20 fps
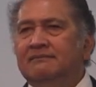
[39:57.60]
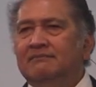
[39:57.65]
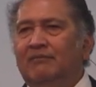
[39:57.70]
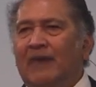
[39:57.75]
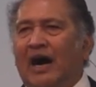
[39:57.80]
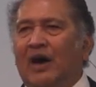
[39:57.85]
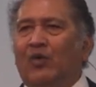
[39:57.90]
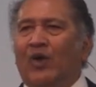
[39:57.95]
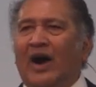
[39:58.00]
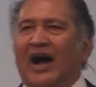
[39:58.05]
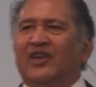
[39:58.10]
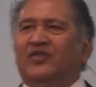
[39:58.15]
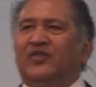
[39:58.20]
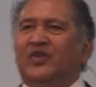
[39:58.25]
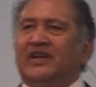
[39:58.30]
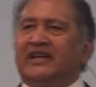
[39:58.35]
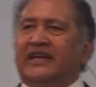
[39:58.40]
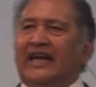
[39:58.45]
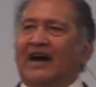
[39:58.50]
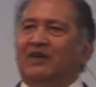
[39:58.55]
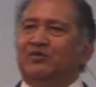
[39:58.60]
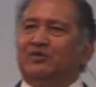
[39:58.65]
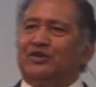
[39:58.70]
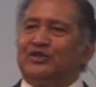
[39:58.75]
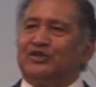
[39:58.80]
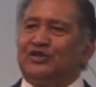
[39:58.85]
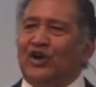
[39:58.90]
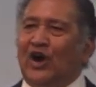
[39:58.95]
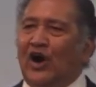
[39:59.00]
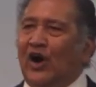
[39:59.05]
My wife
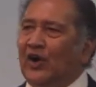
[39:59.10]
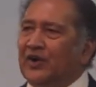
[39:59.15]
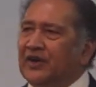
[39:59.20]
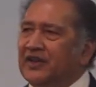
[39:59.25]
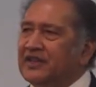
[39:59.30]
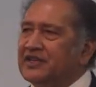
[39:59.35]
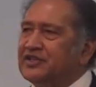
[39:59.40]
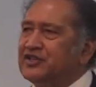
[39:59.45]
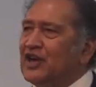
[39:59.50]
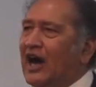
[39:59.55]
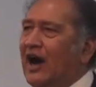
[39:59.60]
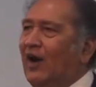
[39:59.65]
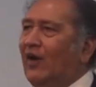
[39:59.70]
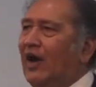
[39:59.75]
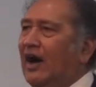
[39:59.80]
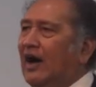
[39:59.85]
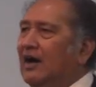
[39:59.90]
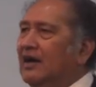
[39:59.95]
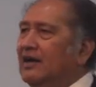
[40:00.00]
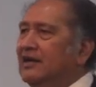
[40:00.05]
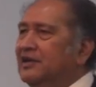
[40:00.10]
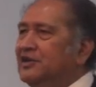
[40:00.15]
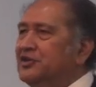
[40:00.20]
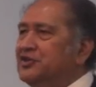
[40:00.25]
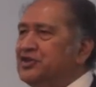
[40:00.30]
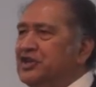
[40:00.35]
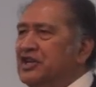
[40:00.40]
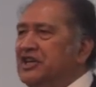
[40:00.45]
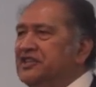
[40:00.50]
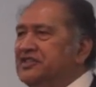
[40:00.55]
encounters God in the shower.
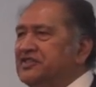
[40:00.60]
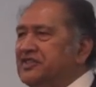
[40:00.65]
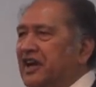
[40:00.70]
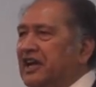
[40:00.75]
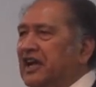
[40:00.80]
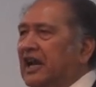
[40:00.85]
She's the